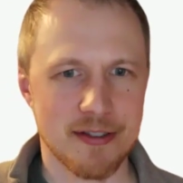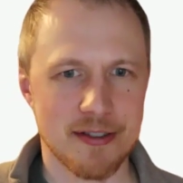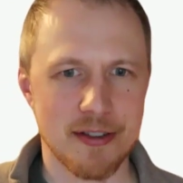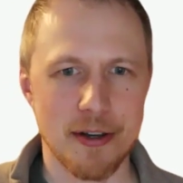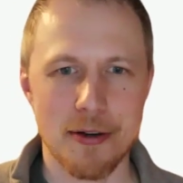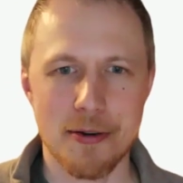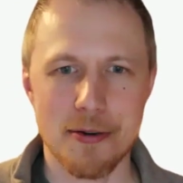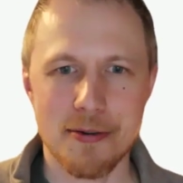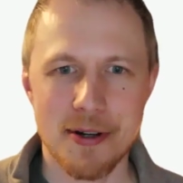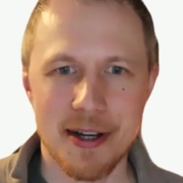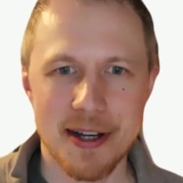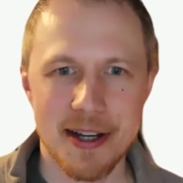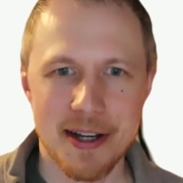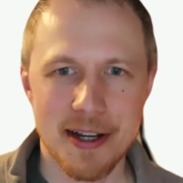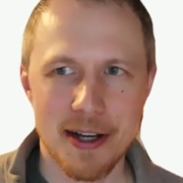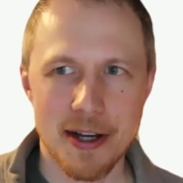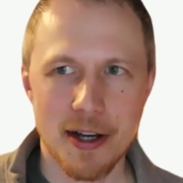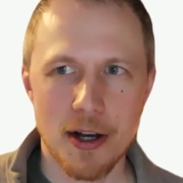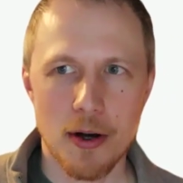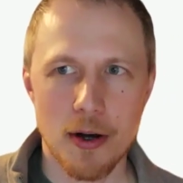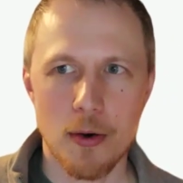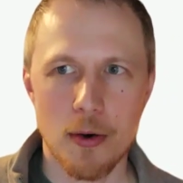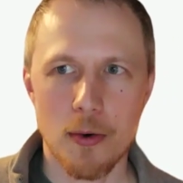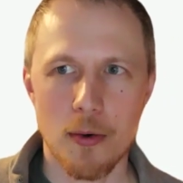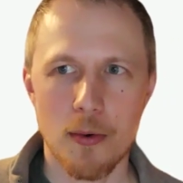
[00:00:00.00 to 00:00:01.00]
So
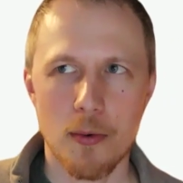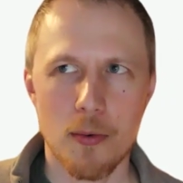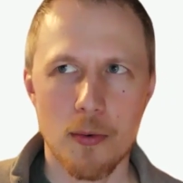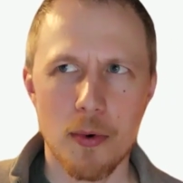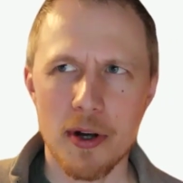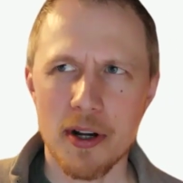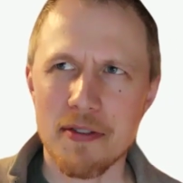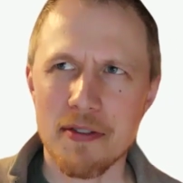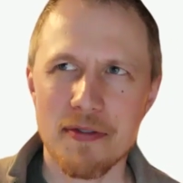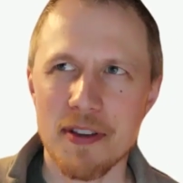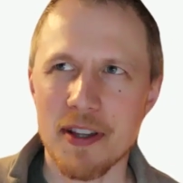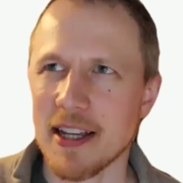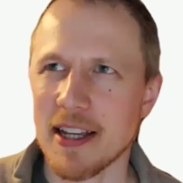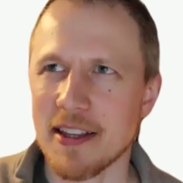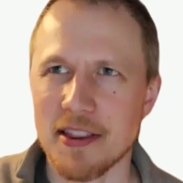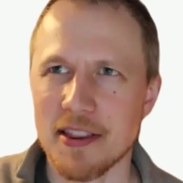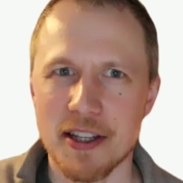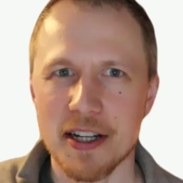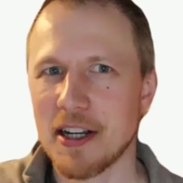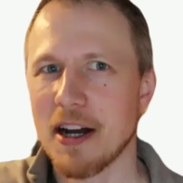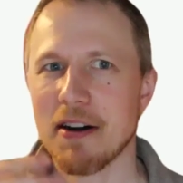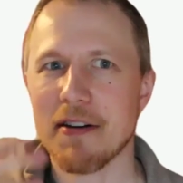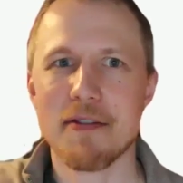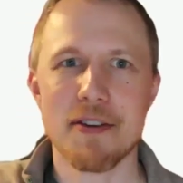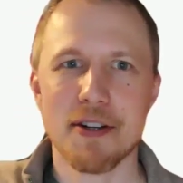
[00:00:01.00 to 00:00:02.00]
what if like the
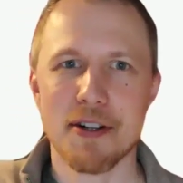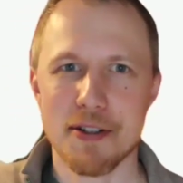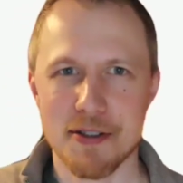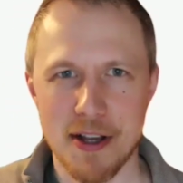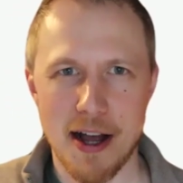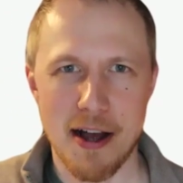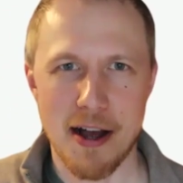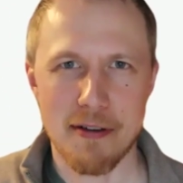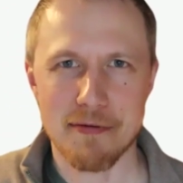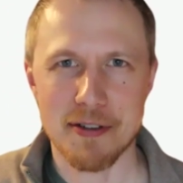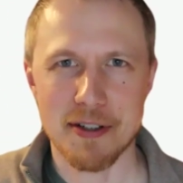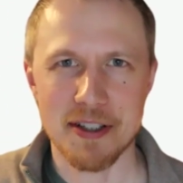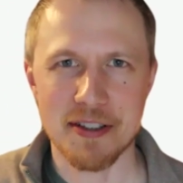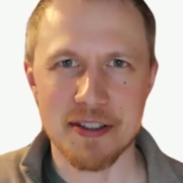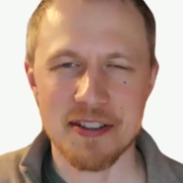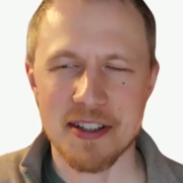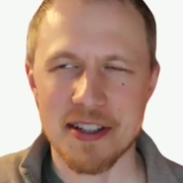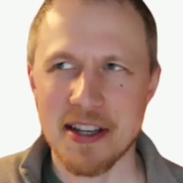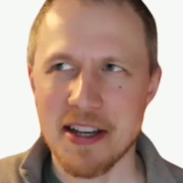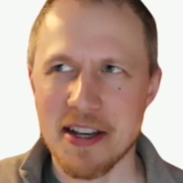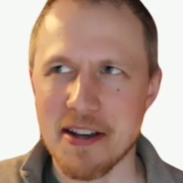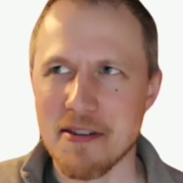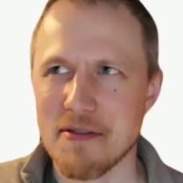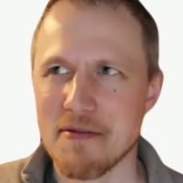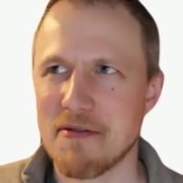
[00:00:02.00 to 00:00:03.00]
governor's office
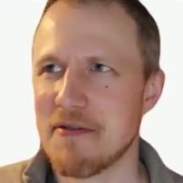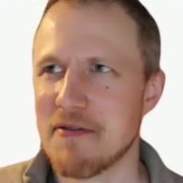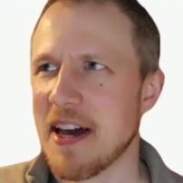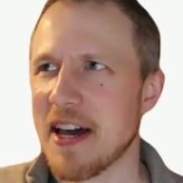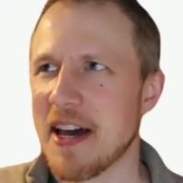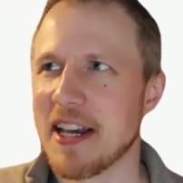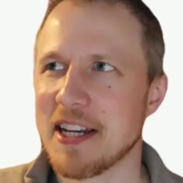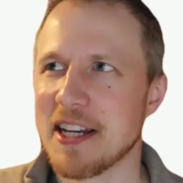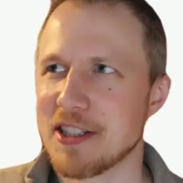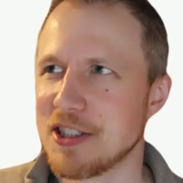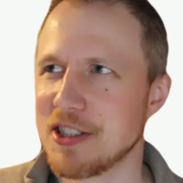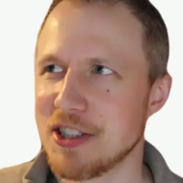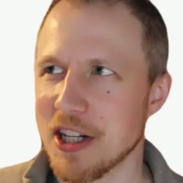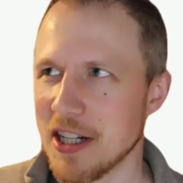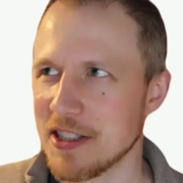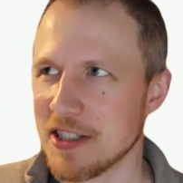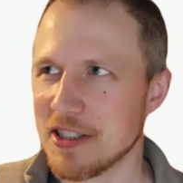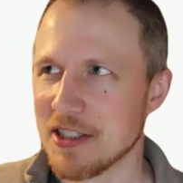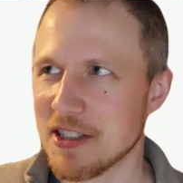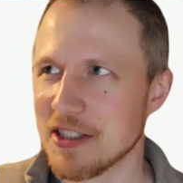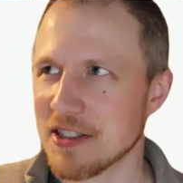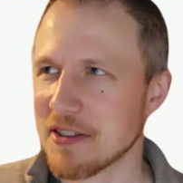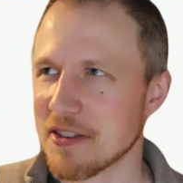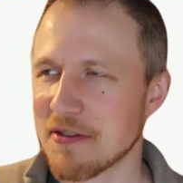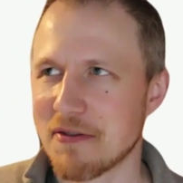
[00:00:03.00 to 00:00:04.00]
vetted judges,